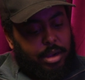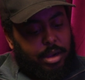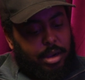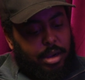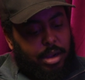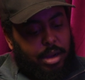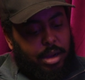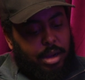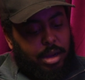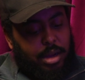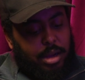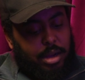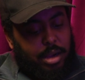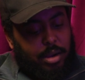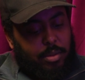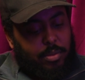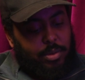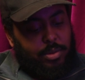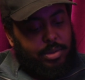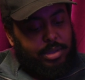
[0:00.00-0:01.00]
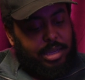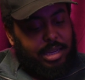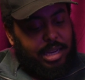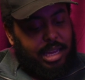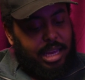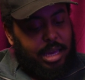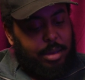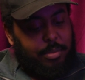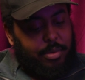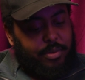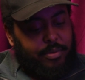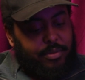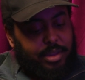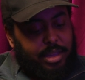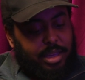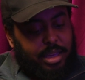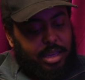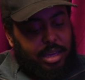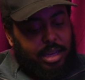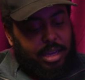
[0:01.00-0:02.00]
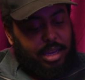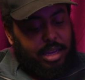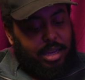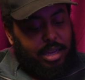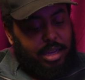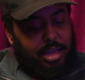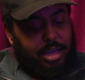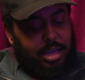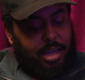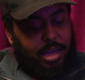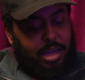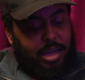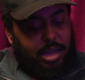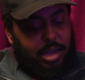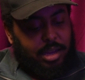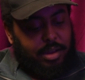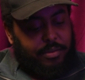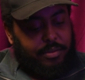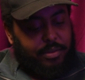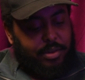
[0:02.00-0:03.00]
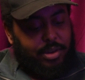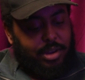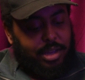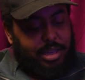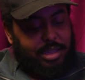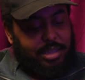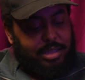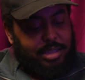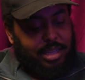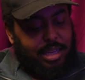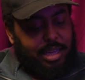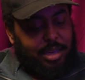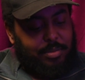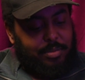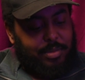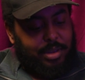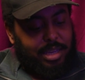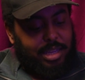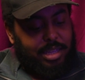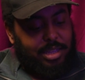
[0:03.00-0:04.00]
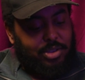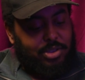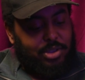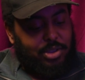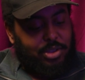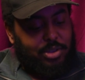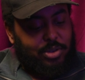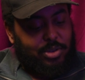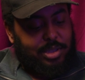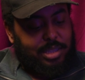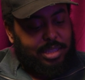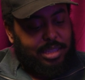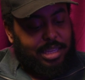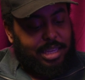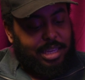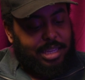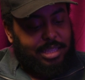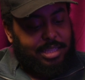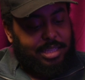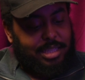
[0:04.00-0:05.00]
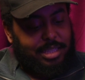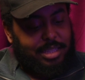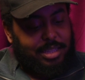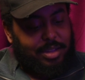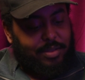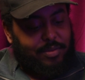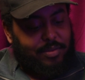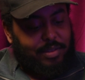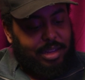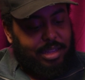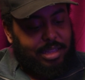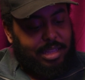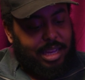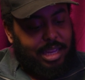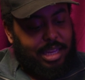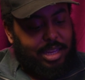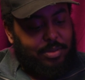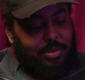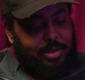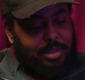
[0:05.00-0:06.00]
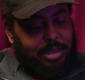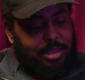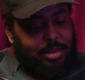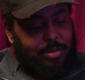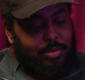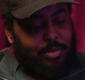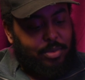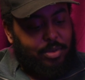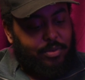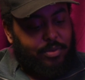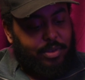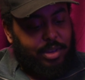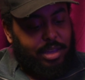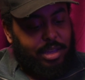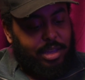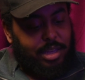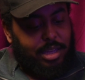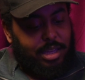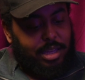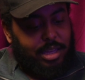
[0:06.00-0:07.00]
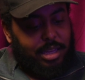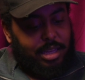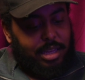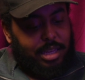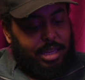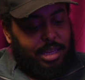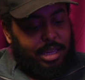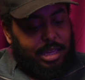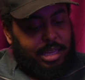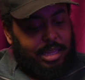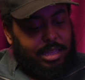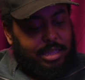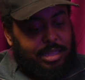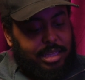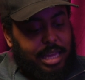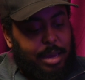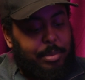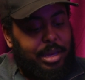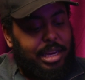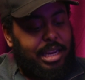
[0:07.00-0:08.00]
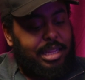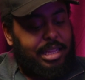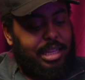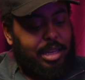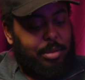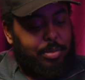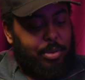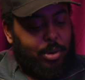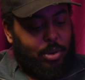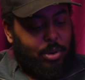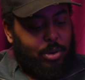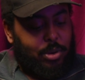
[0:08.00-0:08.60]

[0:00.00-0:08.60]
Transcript: what was the name of the, I forgot his name. He used to do skits and stuff like that. He was in the movie Demi Ladipo.